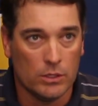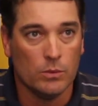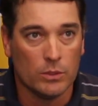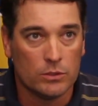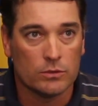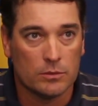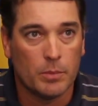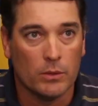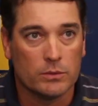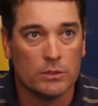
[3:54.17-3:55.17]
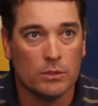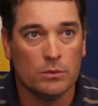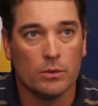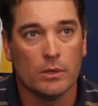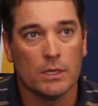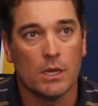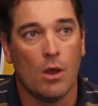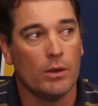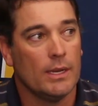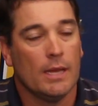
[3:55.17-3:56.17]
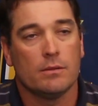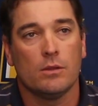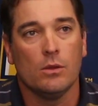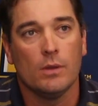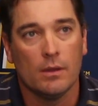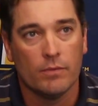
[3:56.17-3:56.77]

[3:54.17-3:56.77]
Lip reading: and do what you're supposed to do during the call and execute